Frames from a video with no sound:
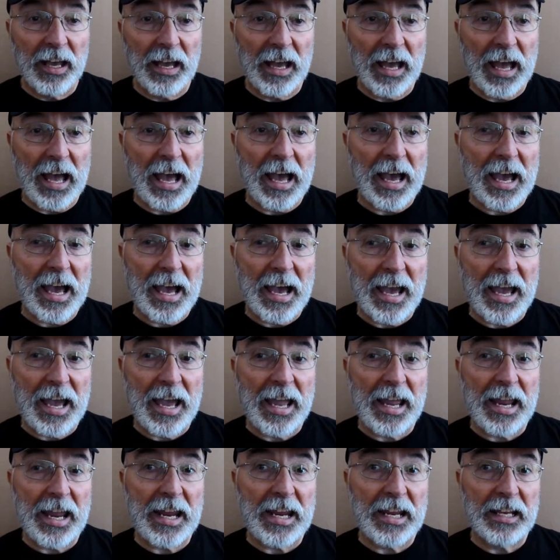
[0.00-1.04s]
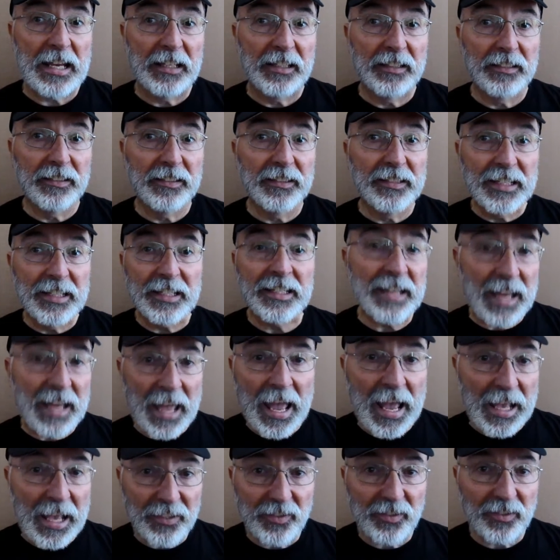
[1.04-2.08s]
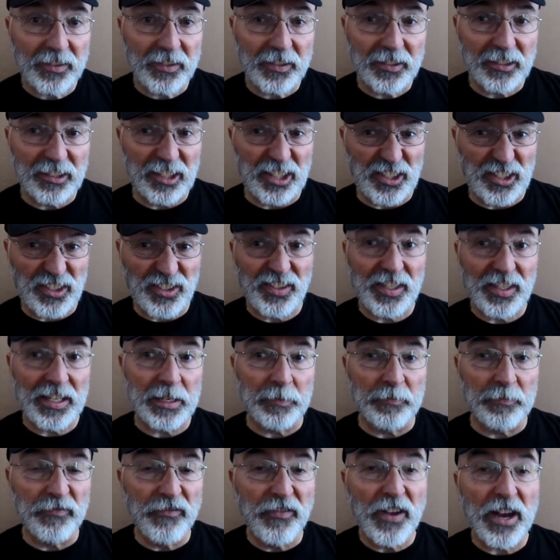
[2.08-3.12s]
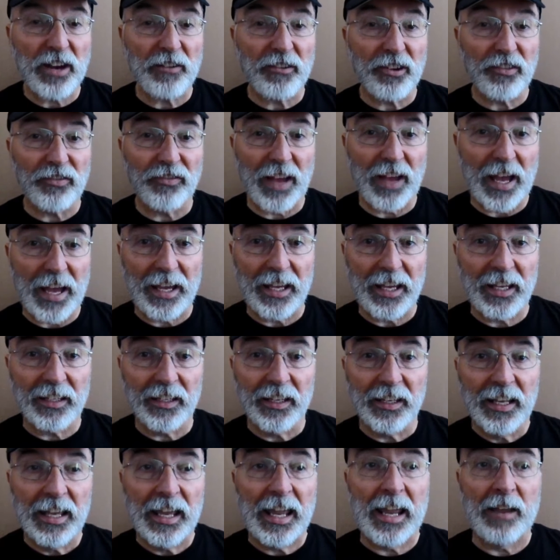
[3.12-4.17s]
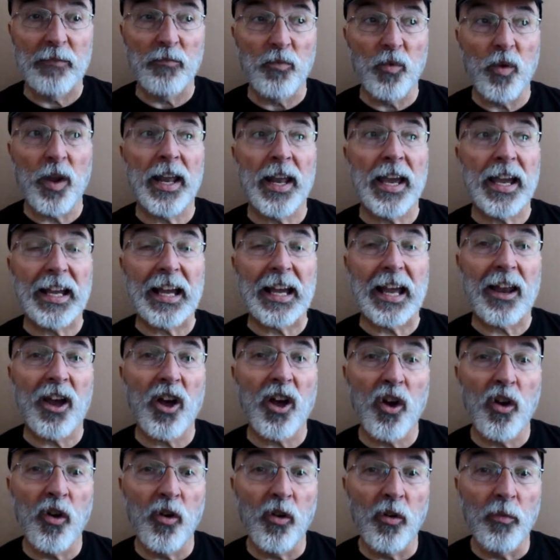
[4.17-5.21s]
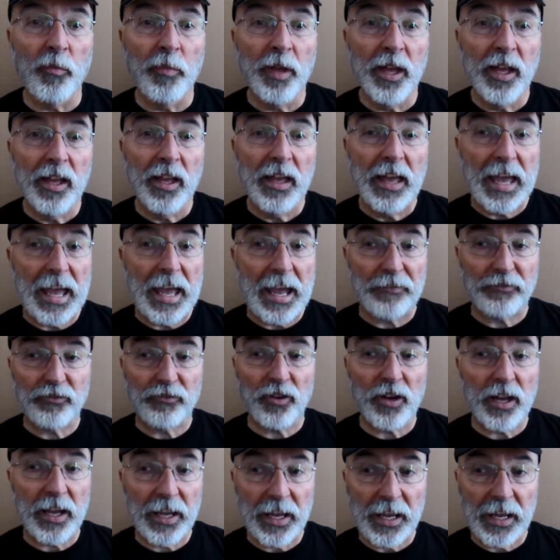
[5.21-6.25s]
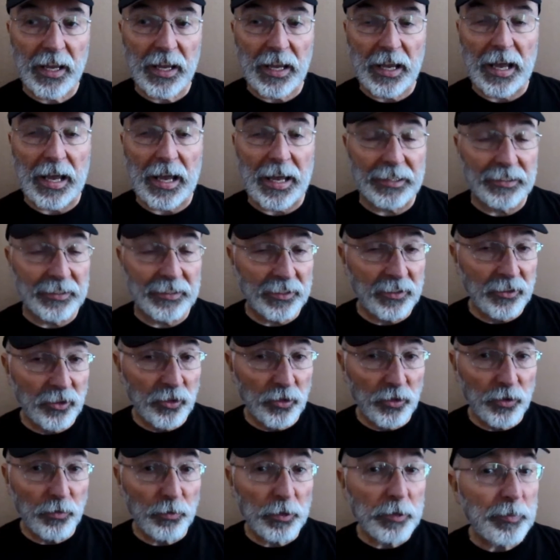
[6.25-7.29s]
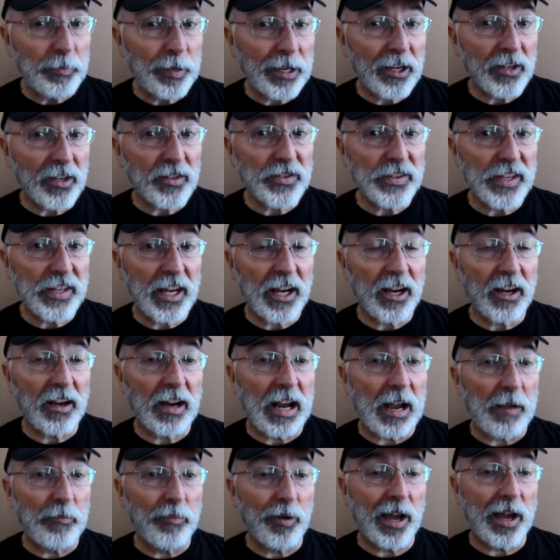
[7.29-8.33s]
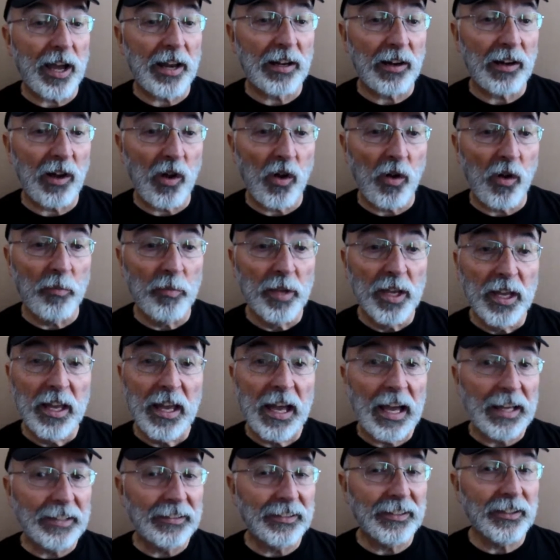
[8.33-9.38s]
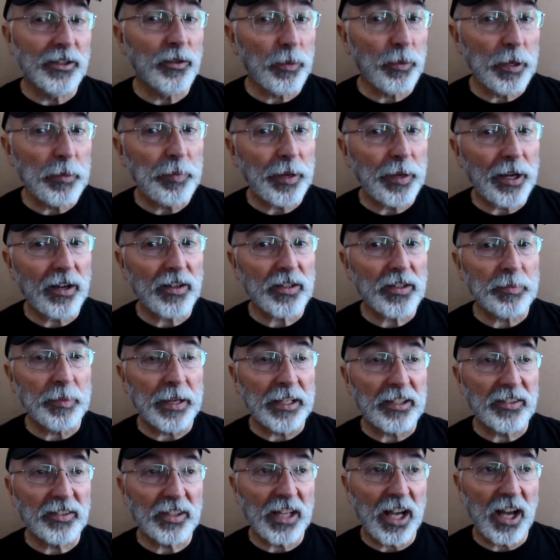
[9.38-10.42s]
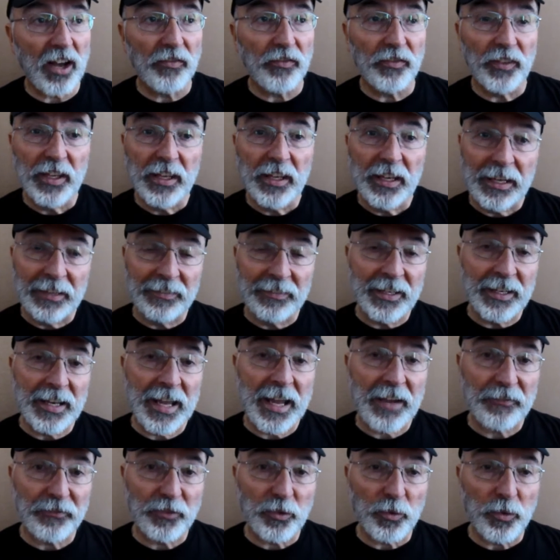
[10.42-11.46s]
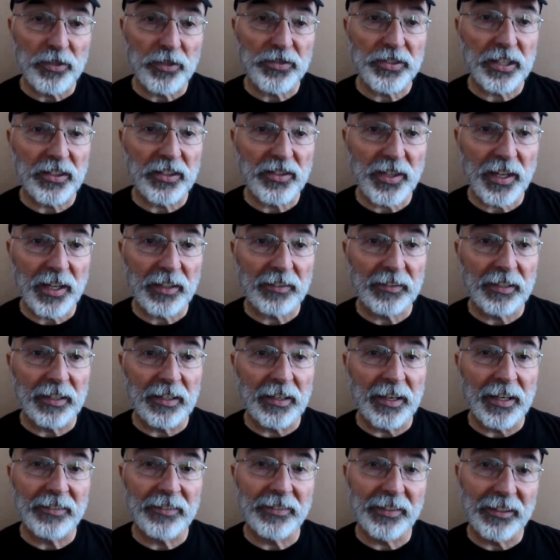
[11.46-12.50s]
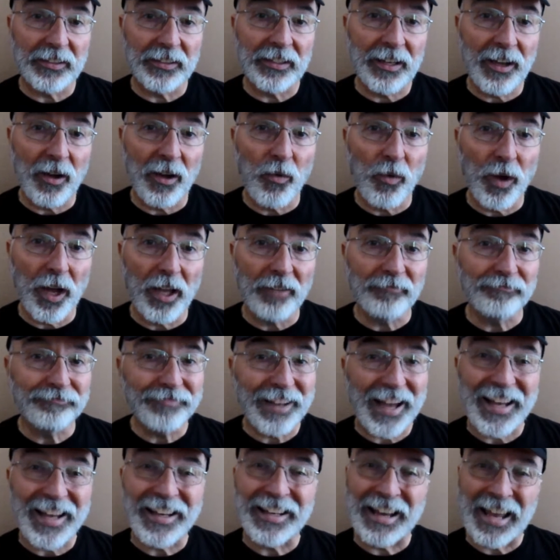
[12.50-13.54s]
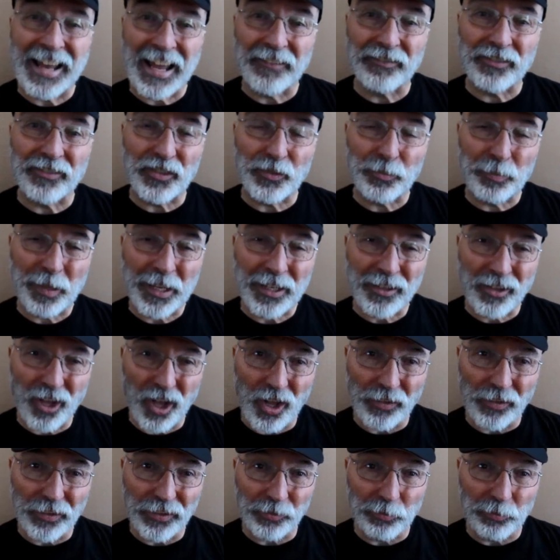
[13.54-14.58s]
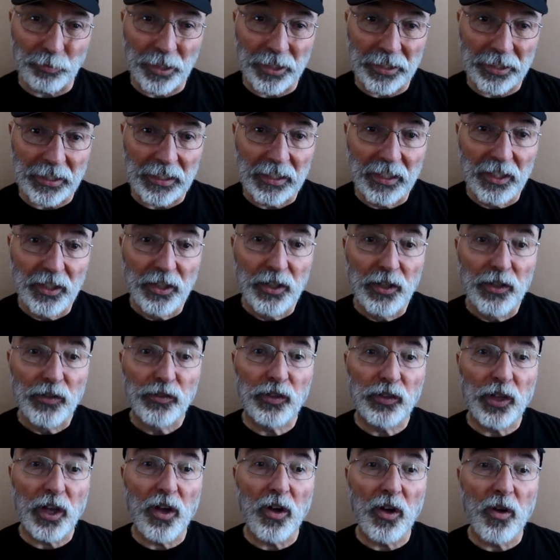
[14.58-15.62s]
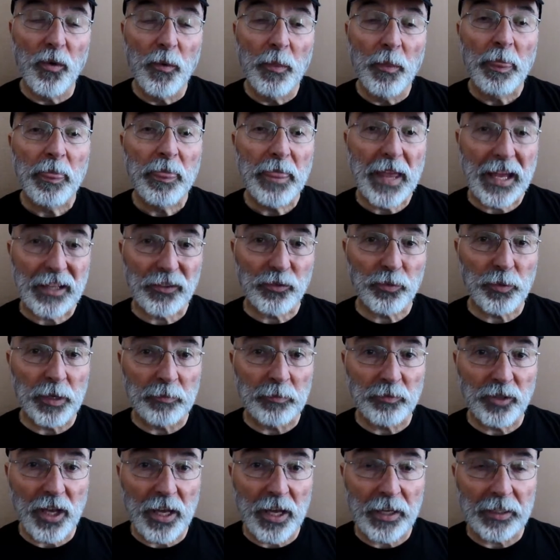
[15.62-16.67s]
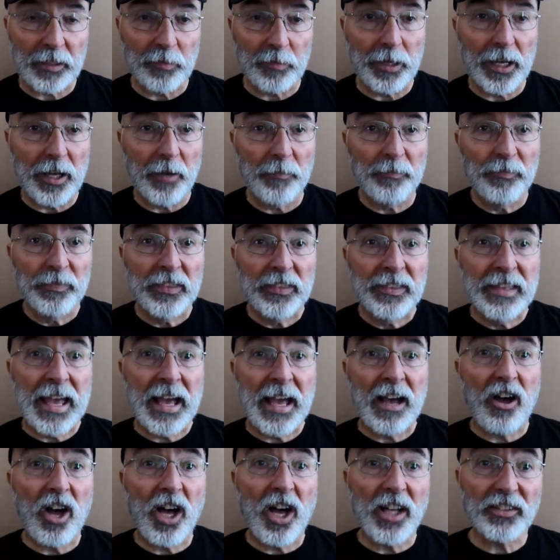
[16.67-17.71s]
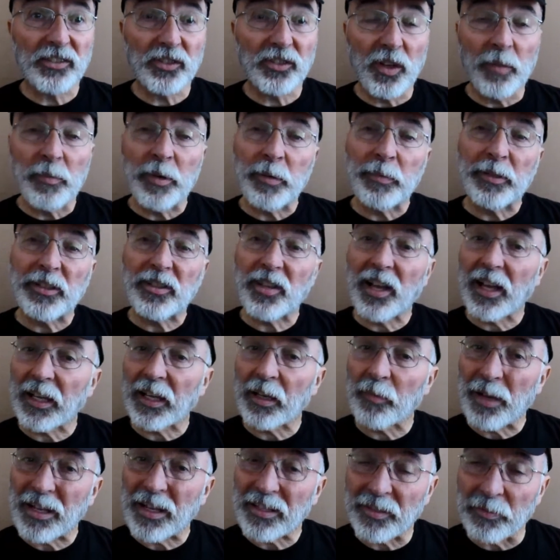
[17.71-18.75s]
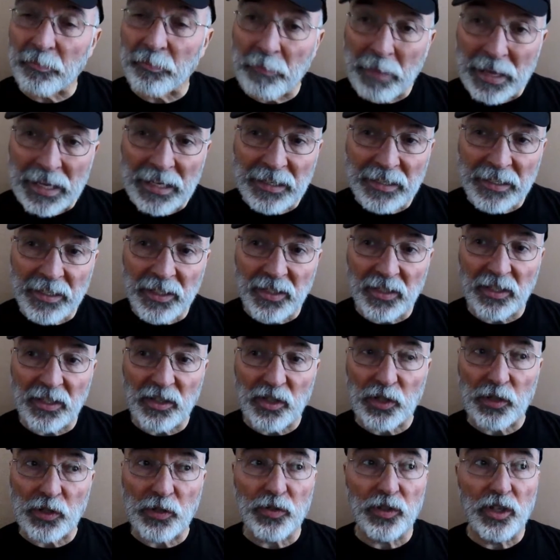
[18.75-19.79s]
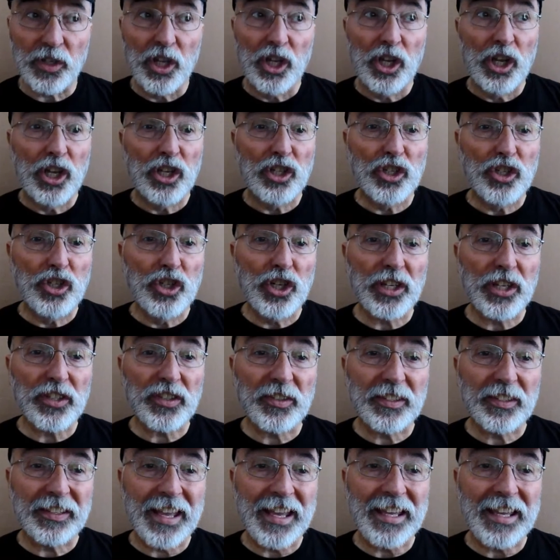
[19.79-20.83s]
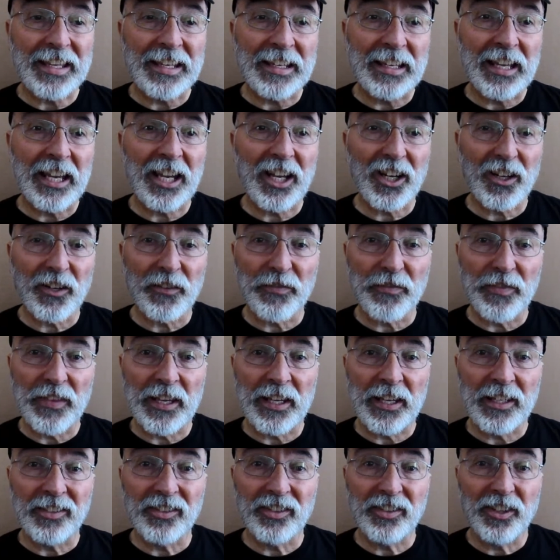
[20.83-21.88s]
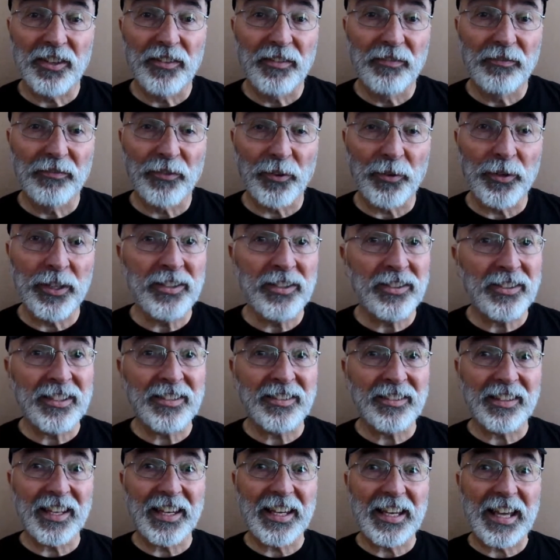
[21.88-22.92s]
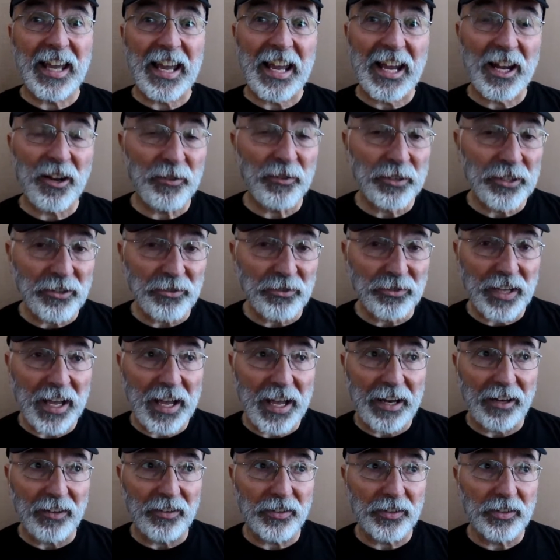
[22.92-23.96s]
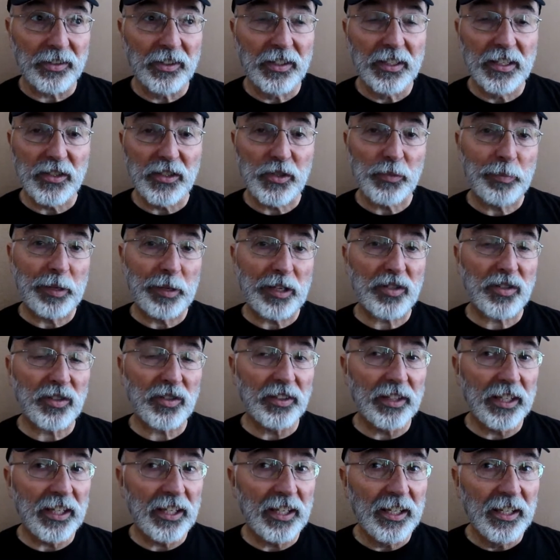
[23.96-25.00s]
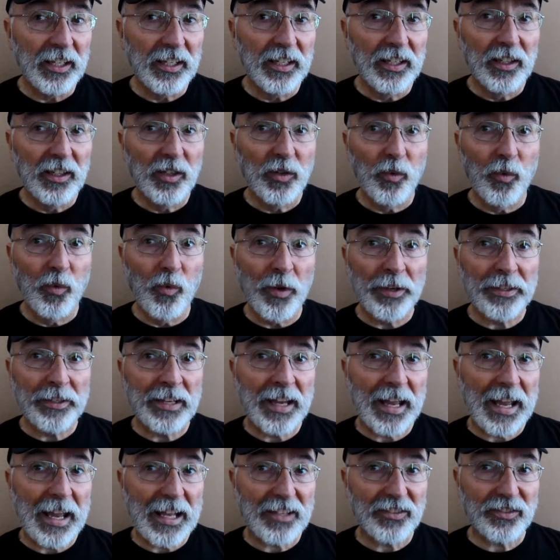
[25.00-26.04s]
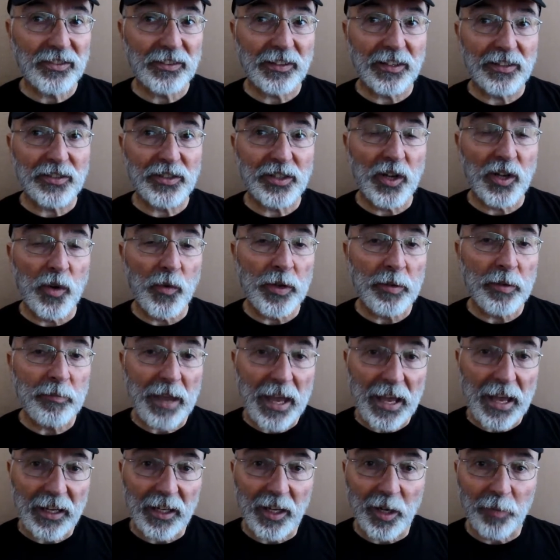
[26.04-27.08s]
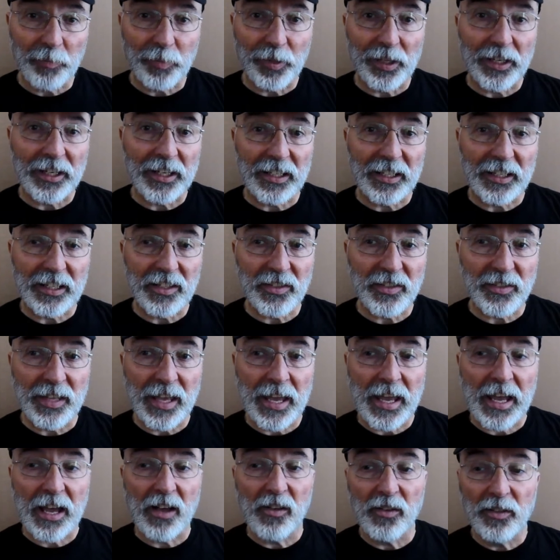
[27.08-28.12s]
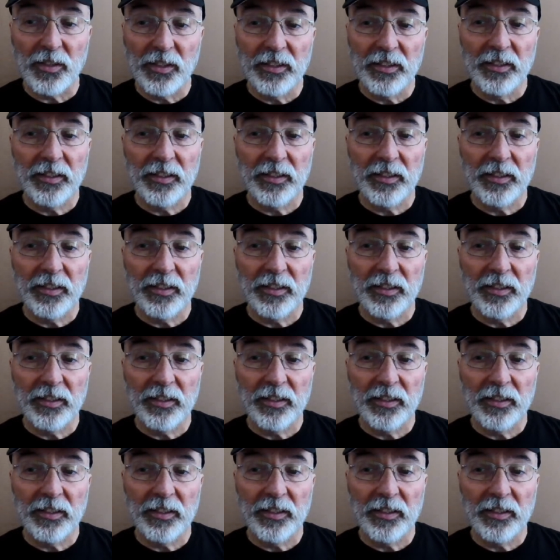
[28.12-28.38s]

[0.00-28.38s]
I didn't ask to see them verify it. And when I got home, after I didn't do the repairs there, I brought it home, I did the repairs myself, and then afterwards I checked it and I said, you know what? I didn't have to spend all this money. So that's what I'm talking about. Now, also I'm going to be talking about some maintenance issues, just taking care of things, for instance, like air in your tires, especially when gas starts going back up like it is now.